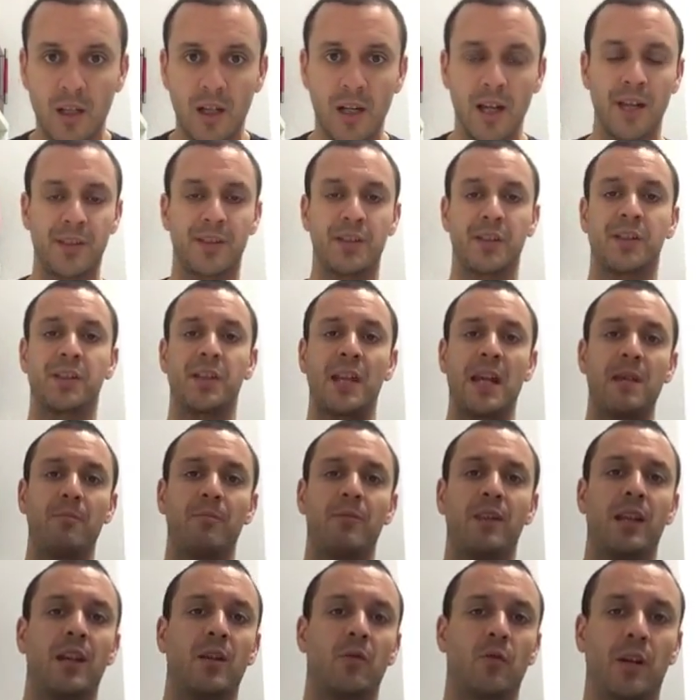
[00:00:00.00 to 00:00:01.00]
And it's the
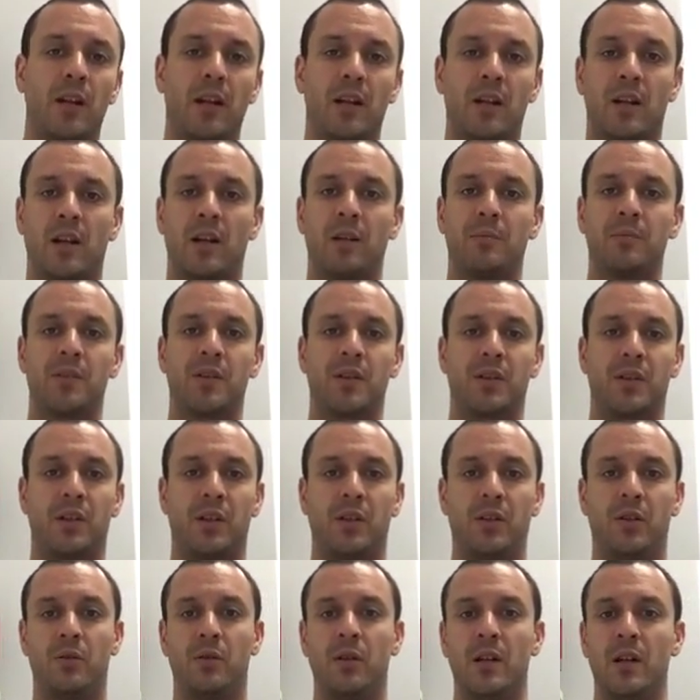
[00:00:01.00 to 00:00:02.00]
same thing when it comes
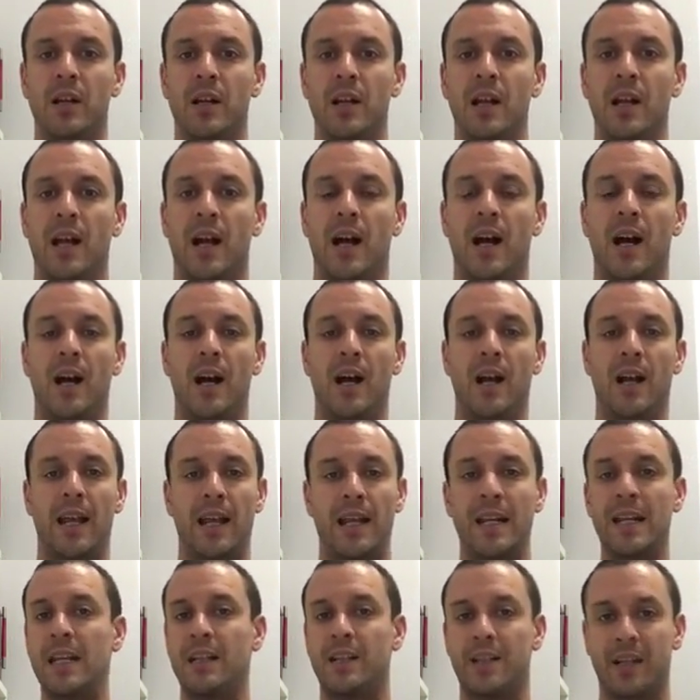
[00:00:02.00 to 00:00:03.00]
to
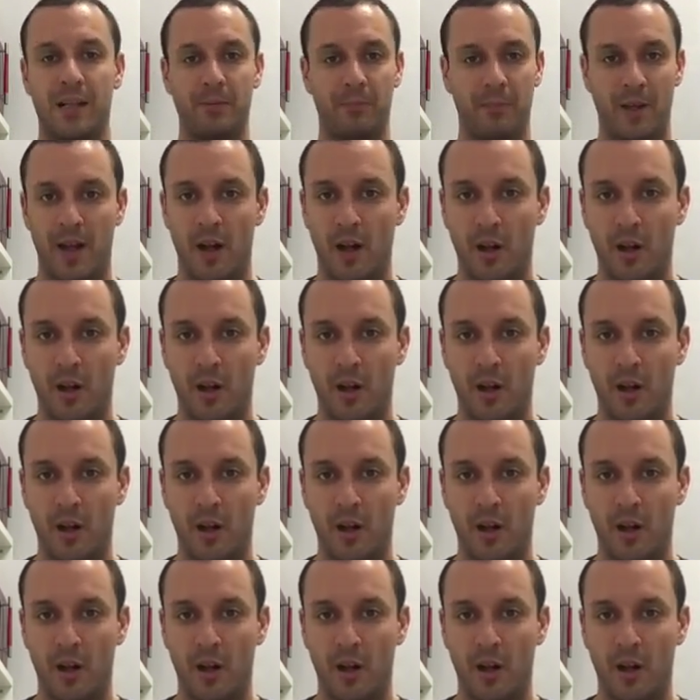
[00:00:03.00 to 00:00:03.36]
any type of